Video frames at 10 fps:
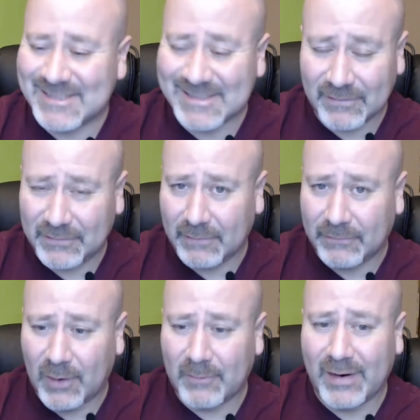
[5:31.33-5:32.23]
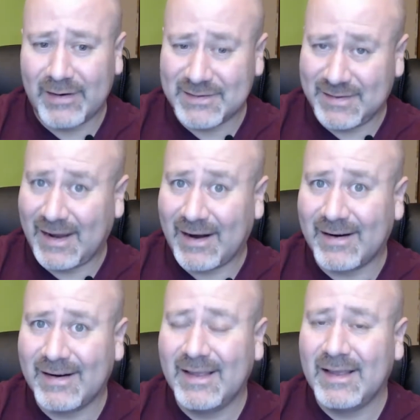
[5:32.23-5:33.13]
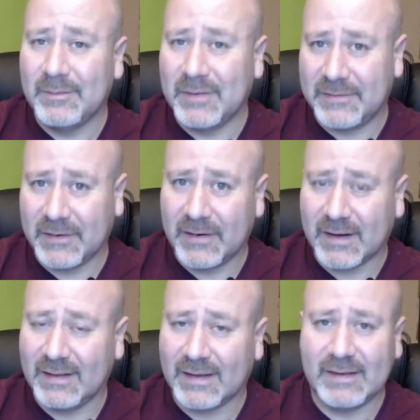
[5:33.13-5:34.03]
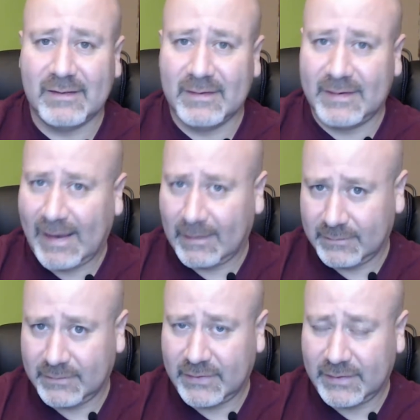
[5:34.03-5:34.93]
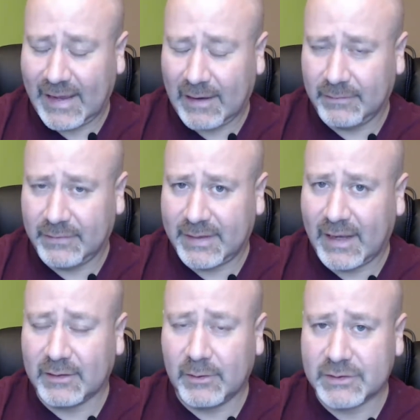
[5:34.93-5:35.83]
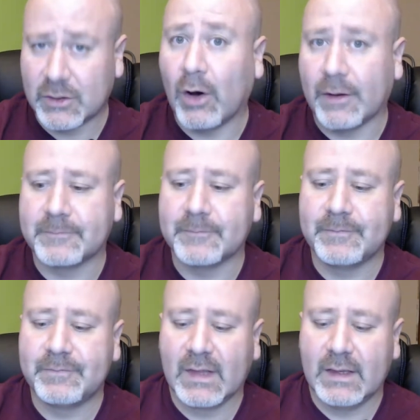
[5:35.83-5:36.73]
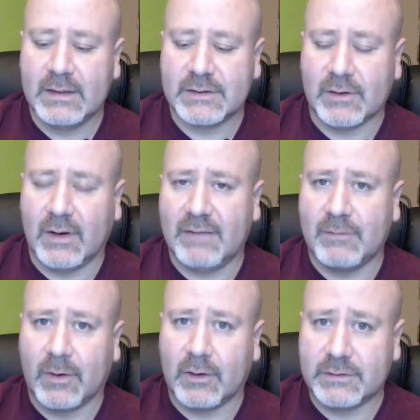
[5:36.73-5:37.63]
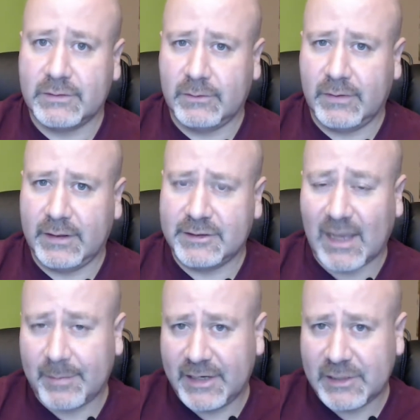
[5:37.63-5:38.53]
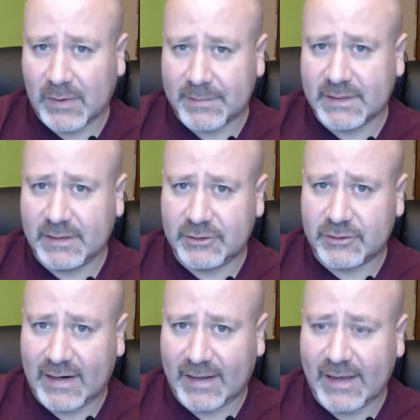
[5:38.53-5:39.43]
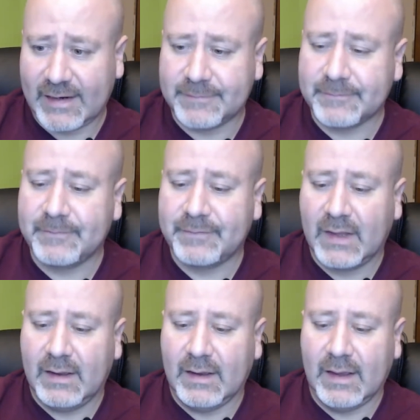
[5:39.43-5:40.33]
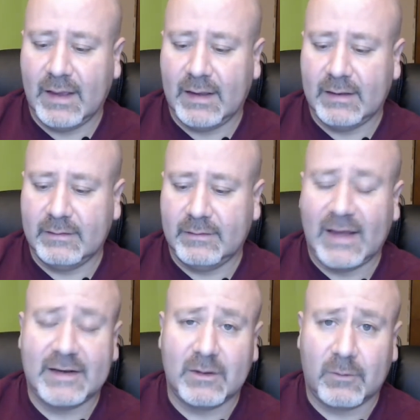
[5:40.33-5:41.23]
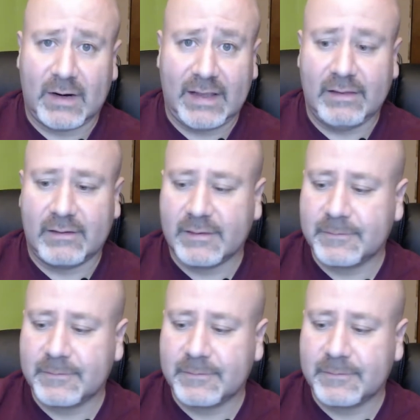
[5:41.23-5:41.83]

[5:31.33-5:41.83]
The firmware is there, but if you go to click it, the download is gone. So I even went onto the Japanese website to try to get it, and that didn't work either.